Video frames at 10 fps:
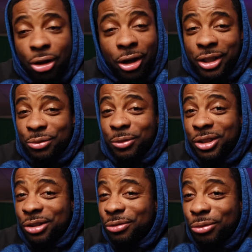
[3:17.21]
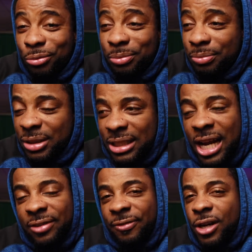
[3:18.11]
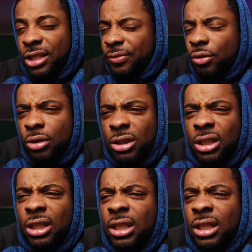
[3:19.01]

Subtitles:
Darkest one in the room, besides Fresh, of course.